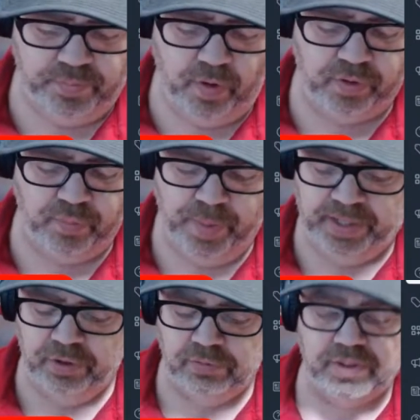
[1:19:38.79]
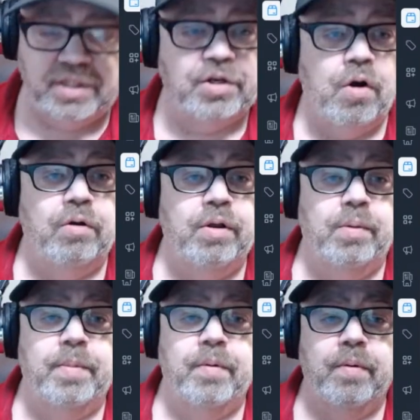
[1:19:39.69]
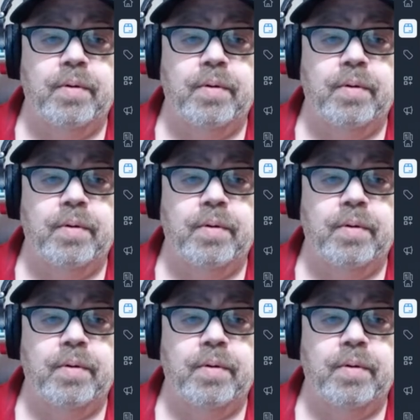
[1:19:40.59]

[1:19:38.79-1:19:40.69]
Parker Meadows, his card number,